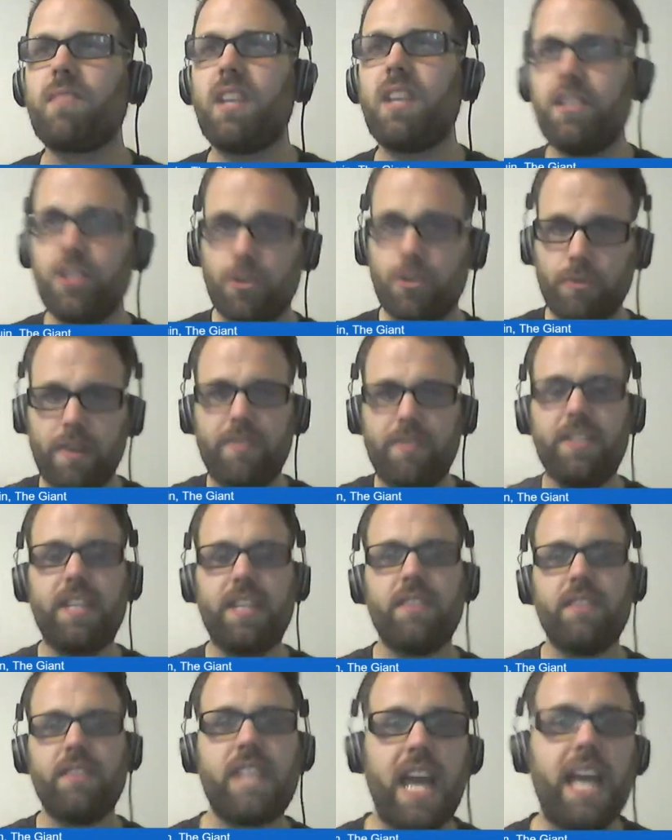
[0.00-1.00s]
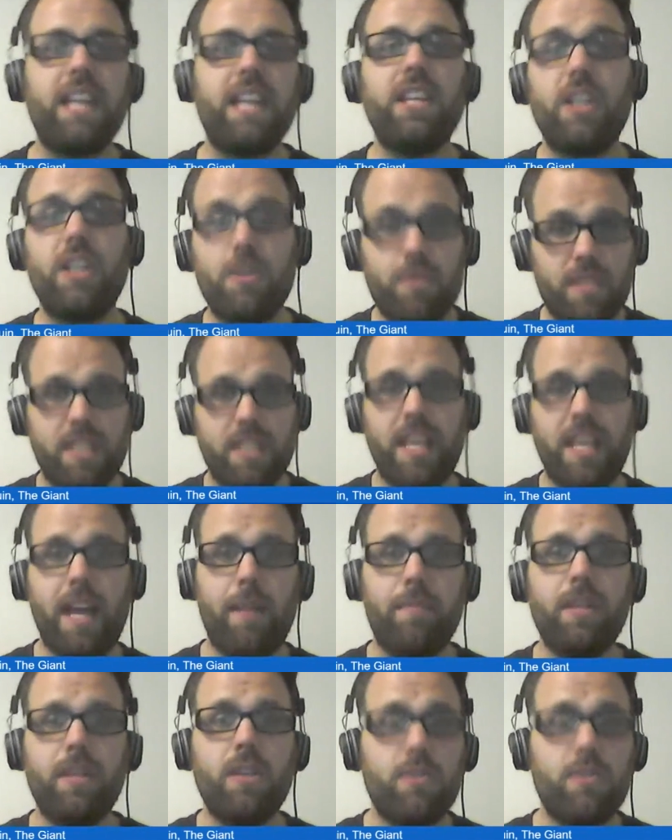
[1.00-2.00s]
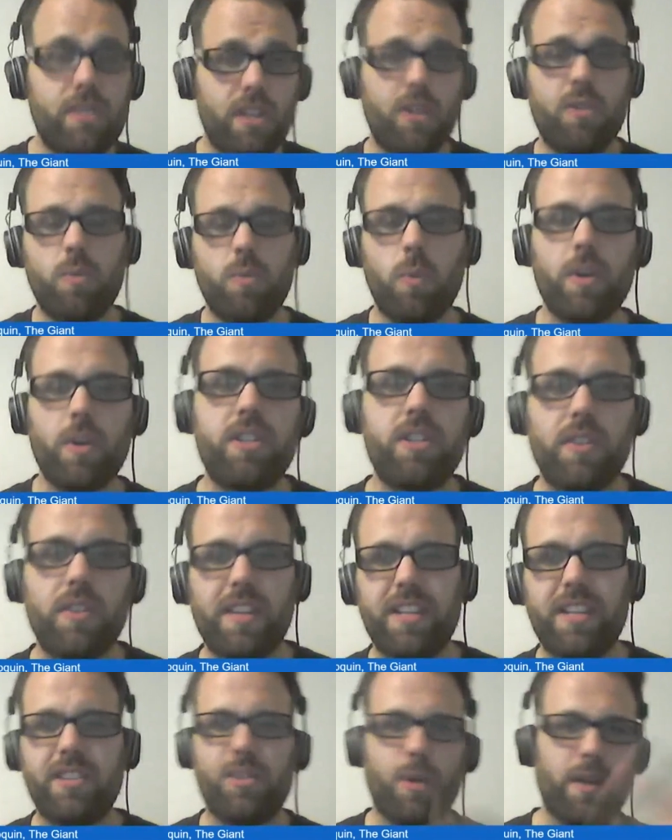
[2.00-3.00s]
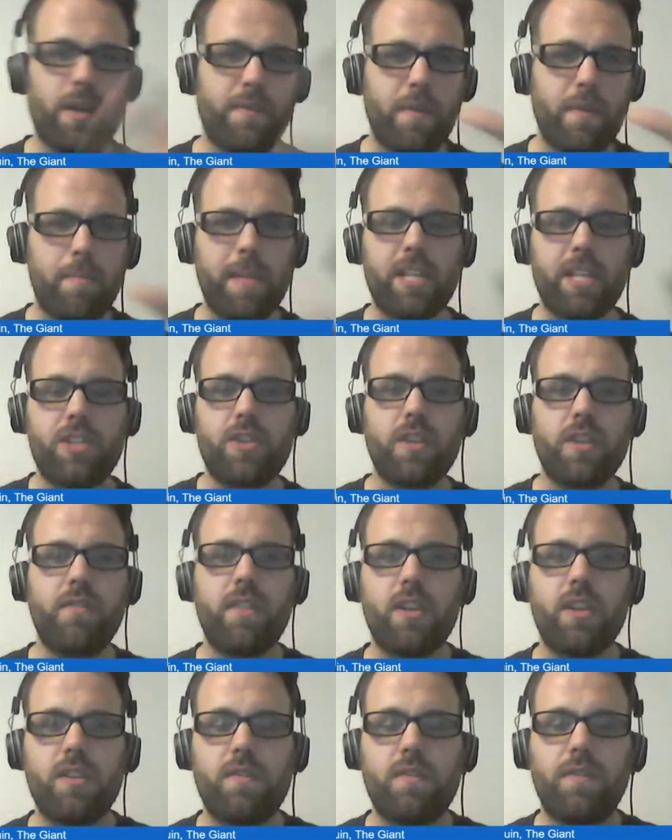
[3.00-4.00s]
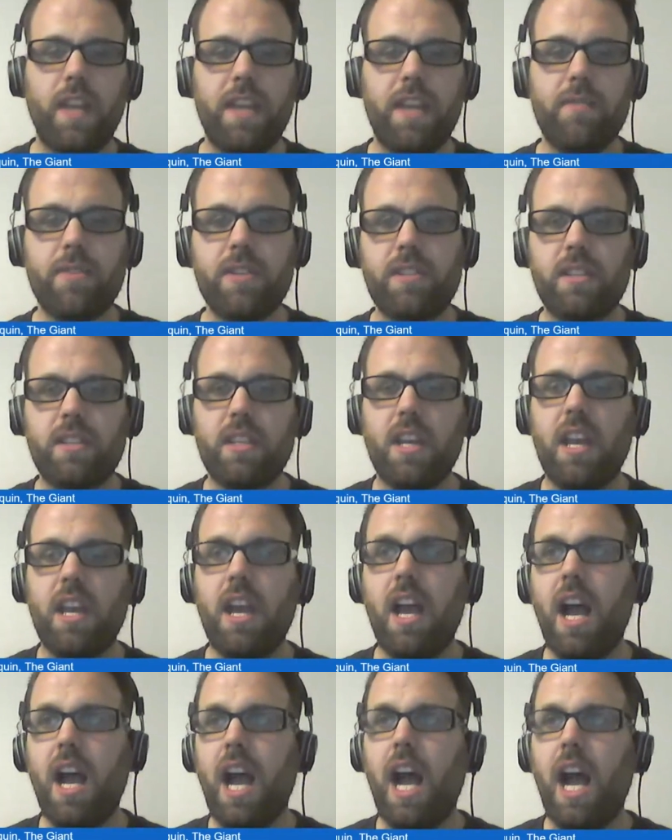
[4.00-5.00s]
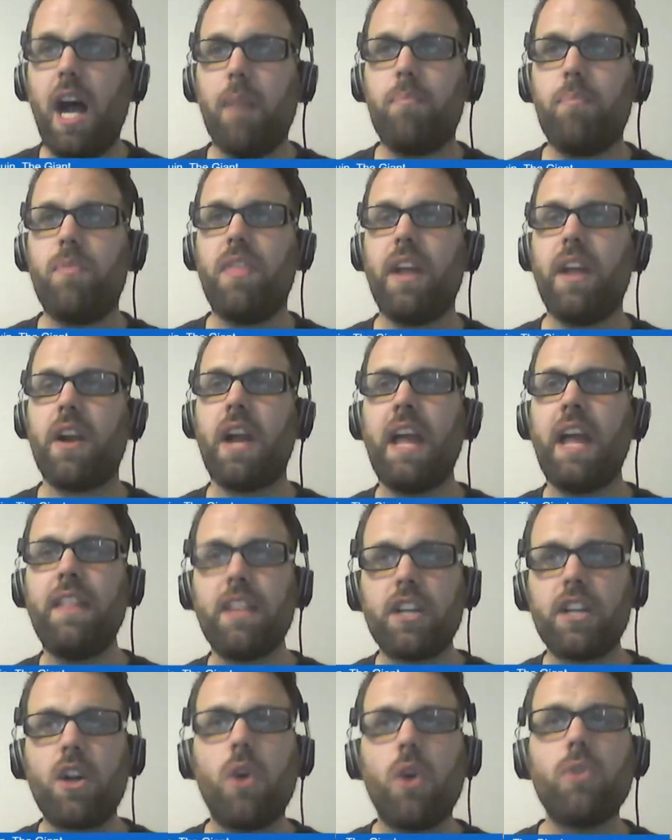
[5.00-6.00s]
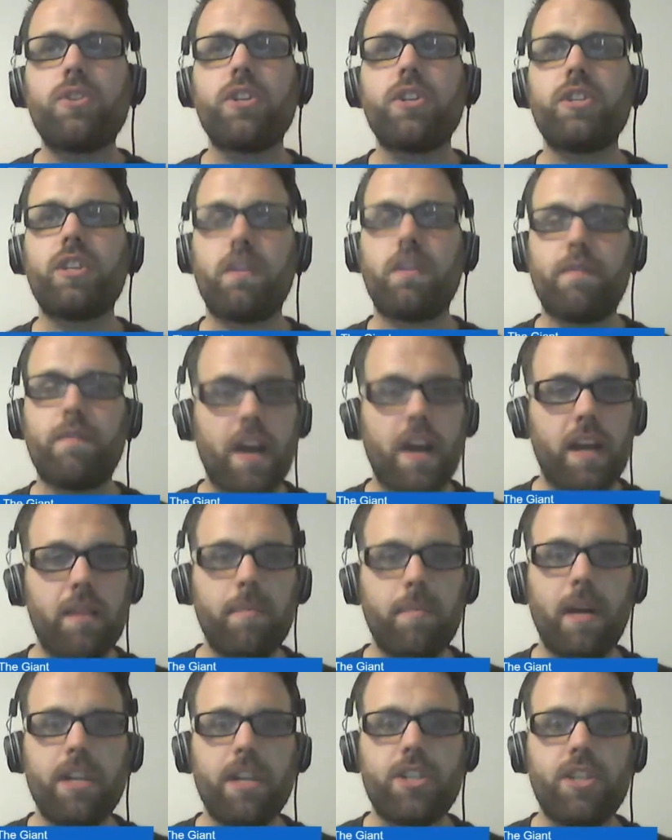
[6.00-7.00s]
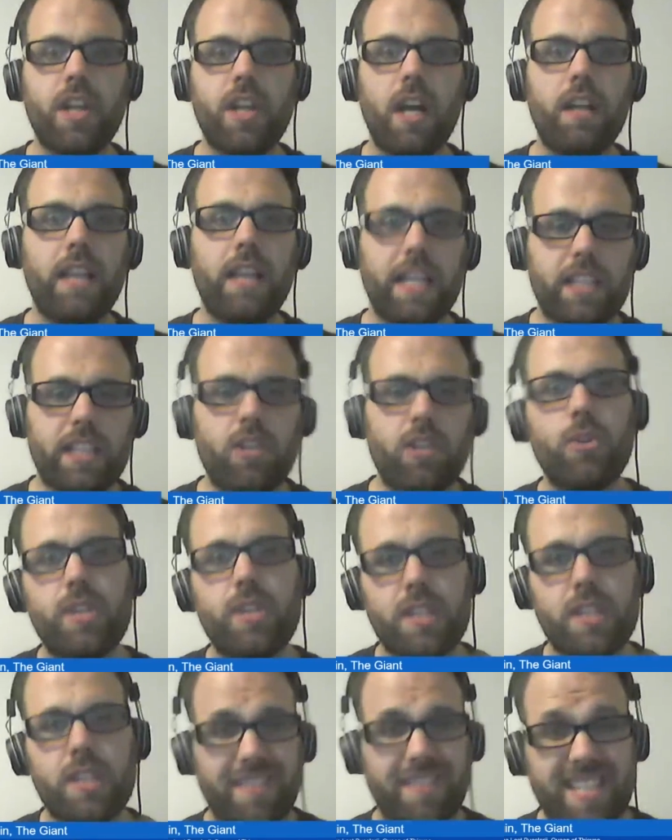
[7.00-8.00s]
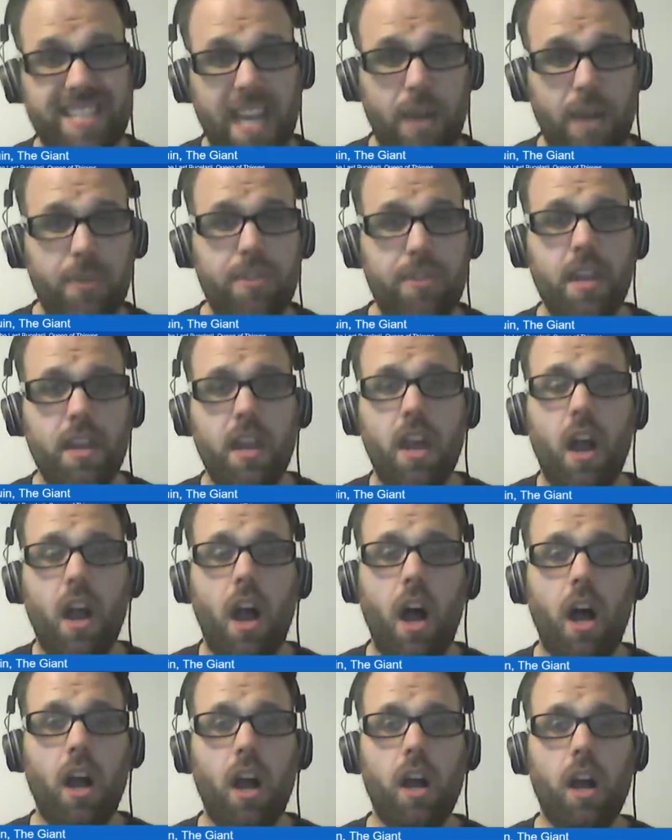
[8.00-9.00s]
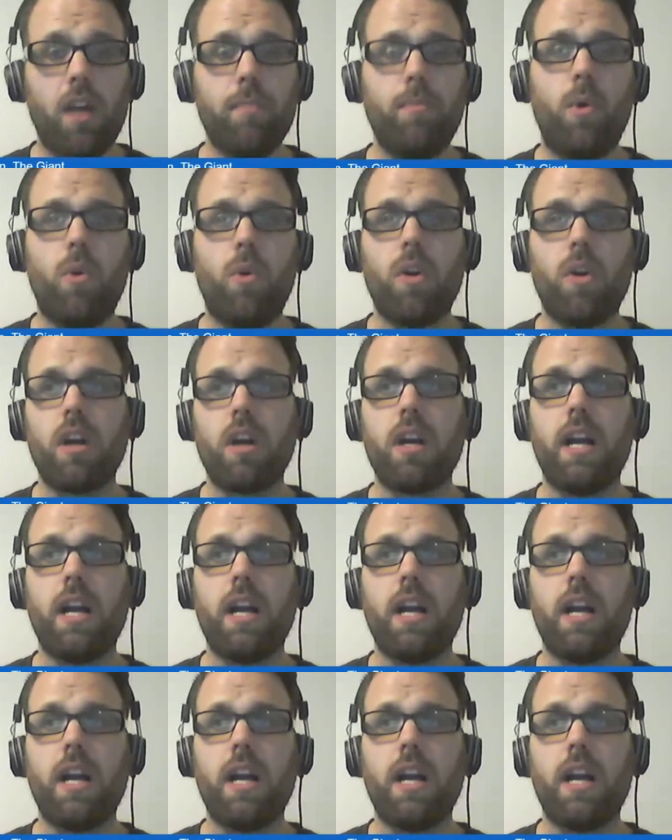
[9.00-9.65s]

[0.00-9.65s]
derivatives and use those words. So there's sort of a mixture of those flavors up there. And the cultures are very much like cultures of the South are more